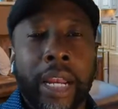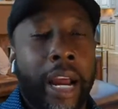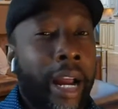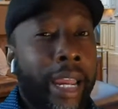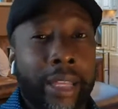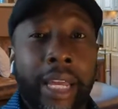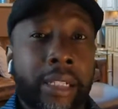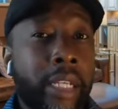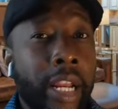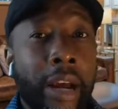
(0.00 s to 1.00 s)
Now I get that
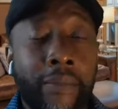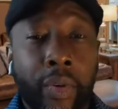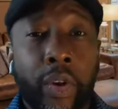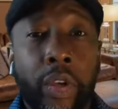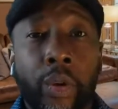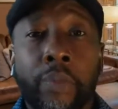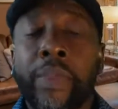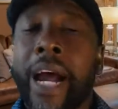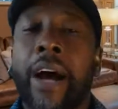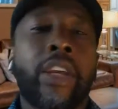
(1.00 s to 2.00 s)
set up for you.
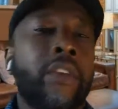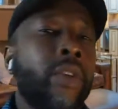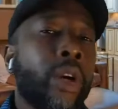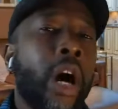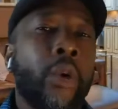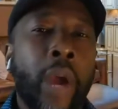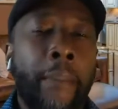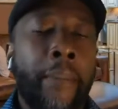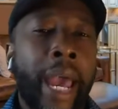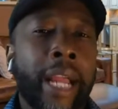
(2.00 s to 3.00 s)
I'll give you a call
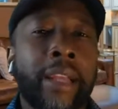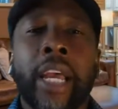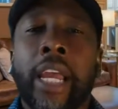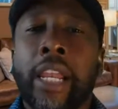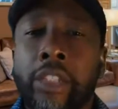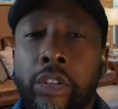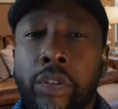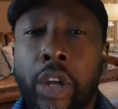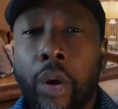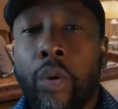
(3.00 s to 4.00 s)
right back and let you
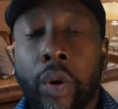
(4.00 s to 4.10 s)
know,